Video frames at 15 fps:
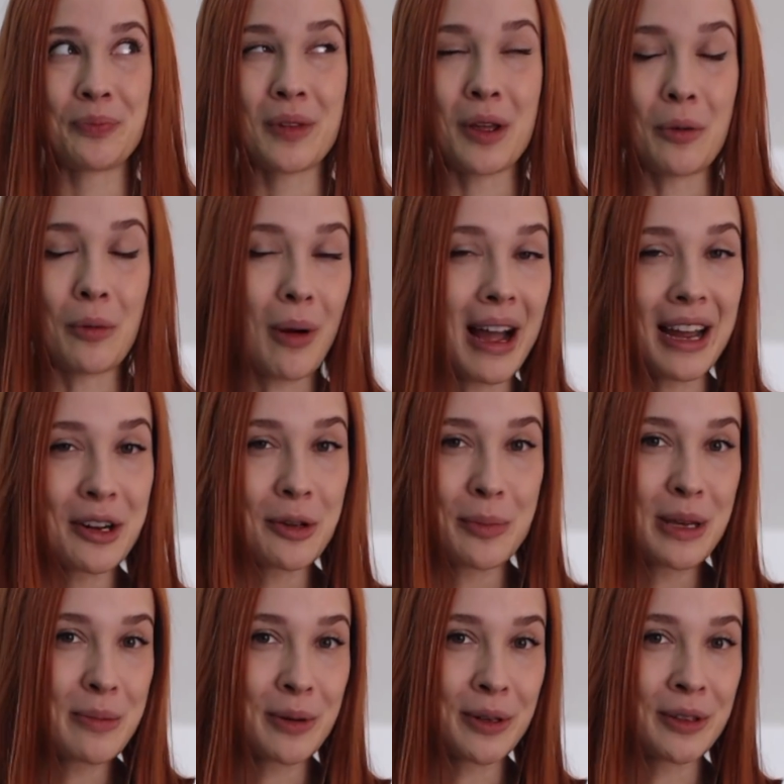why do
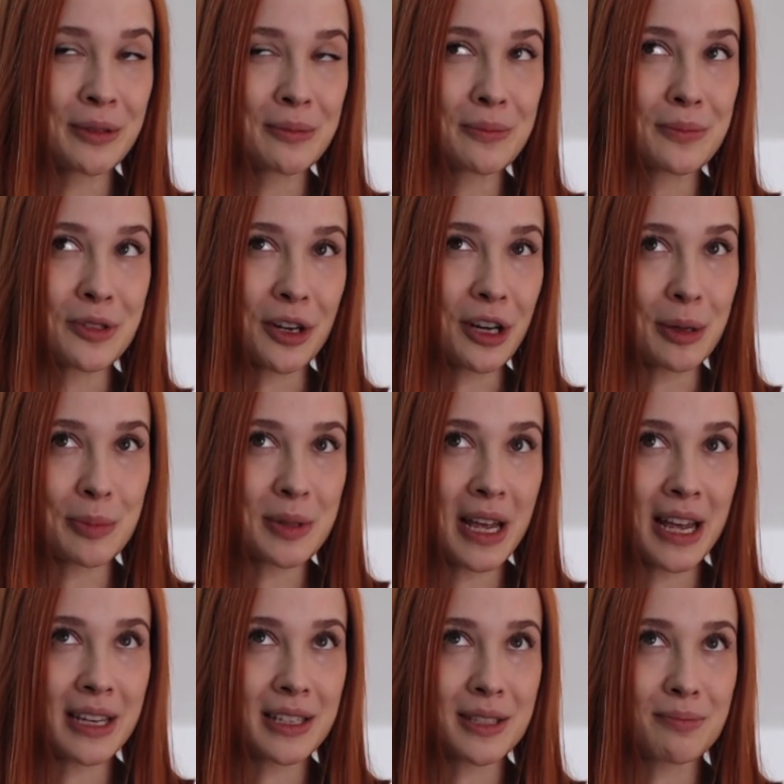people
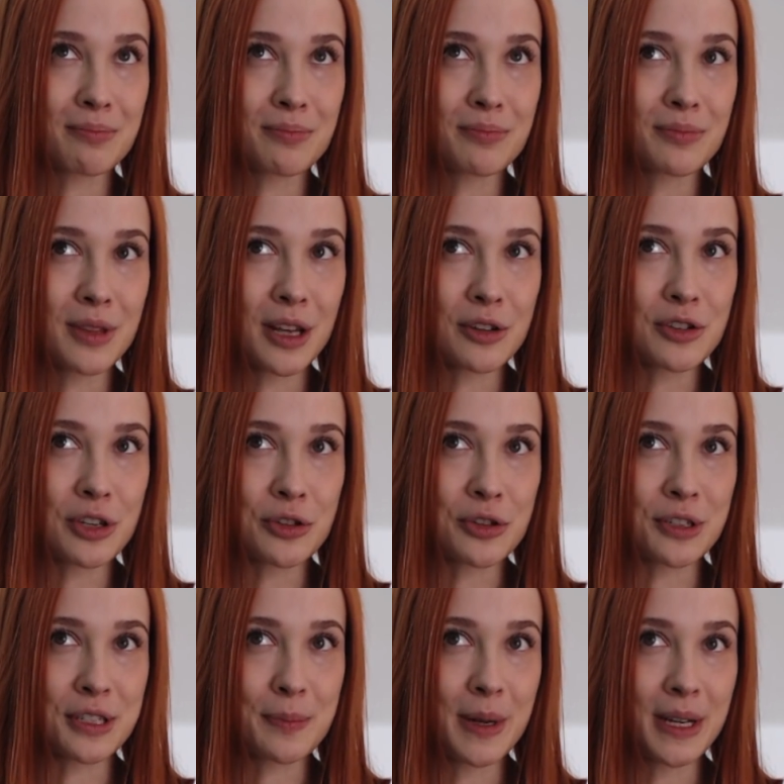circumcise their
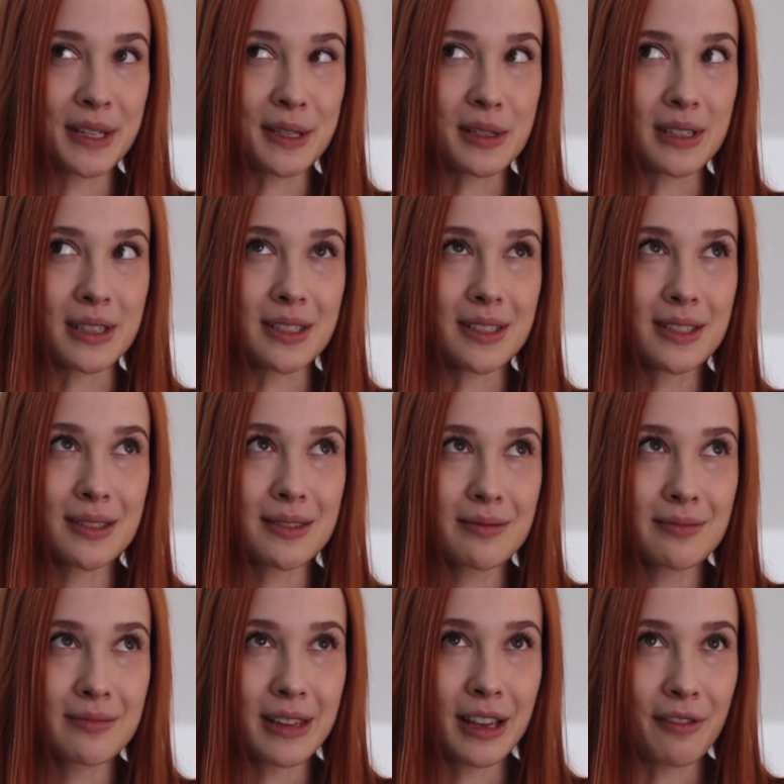children's penises
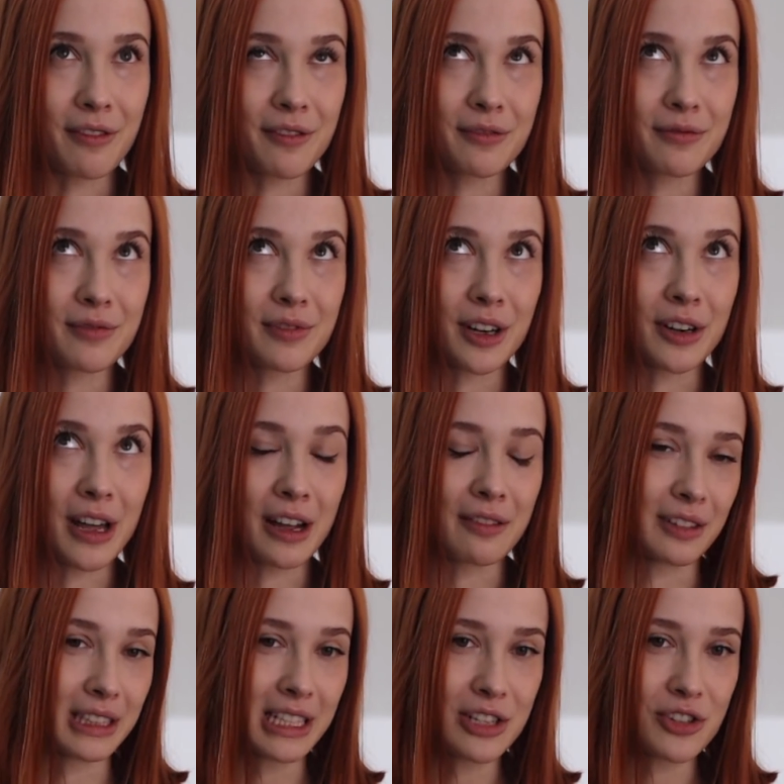if they're not
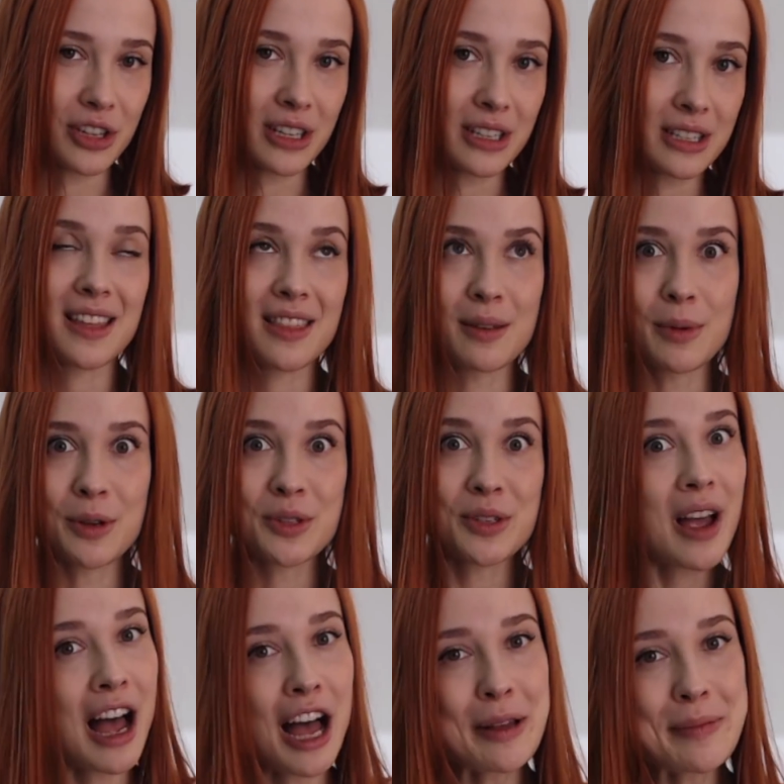religious? The most
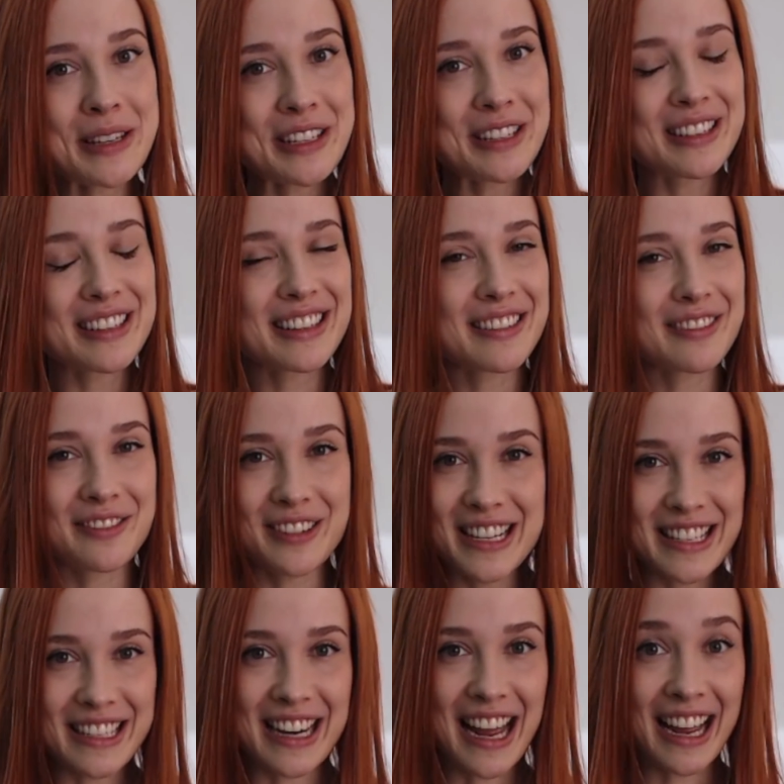common
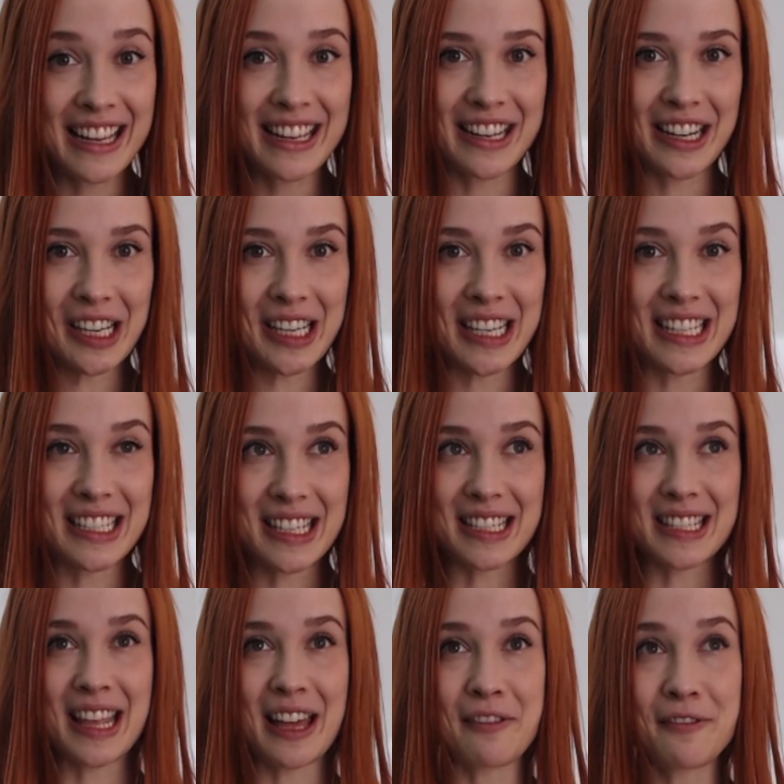reason I hear is
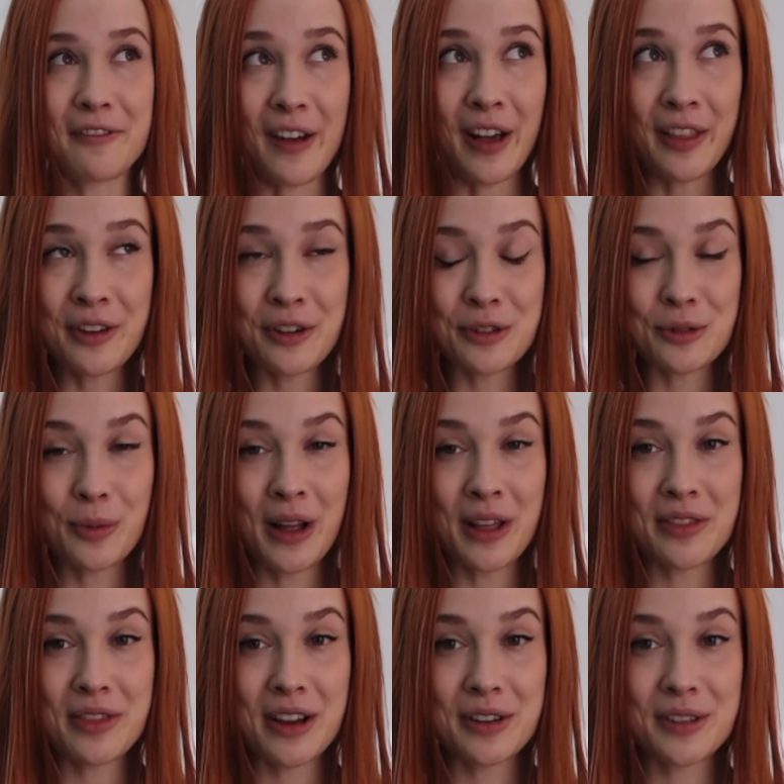that fathers
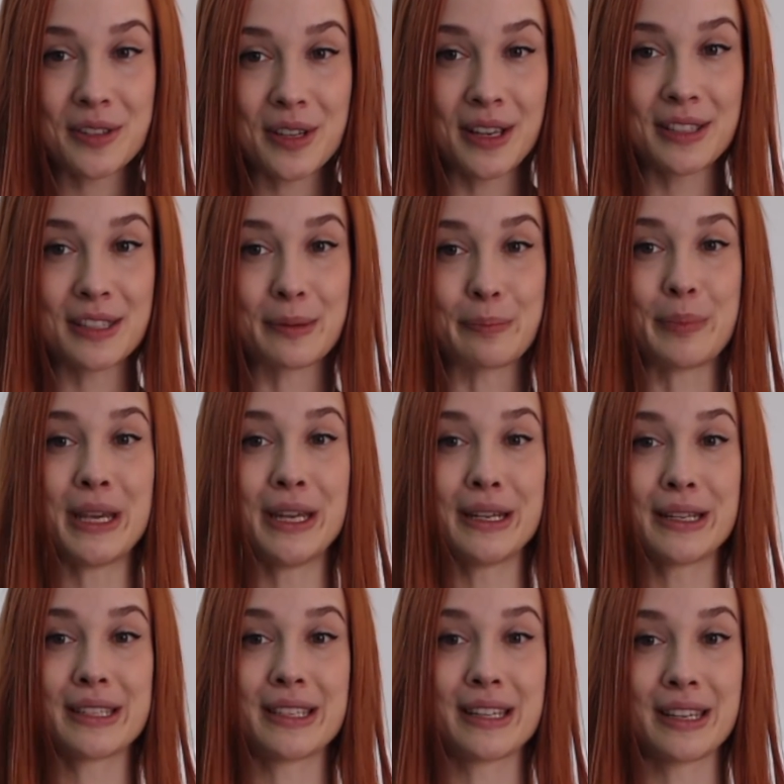want their sons'
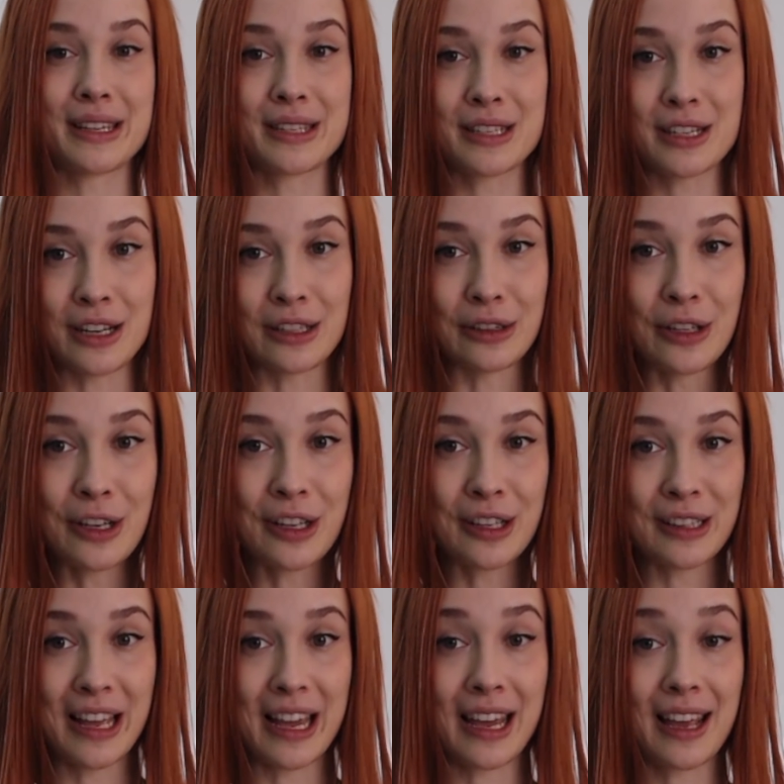penises to look
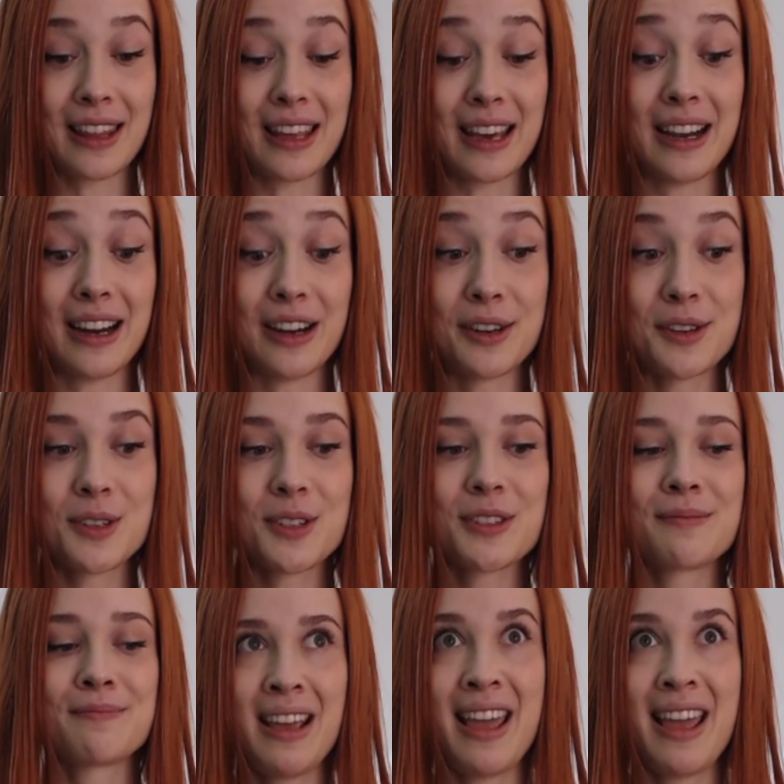like theirs.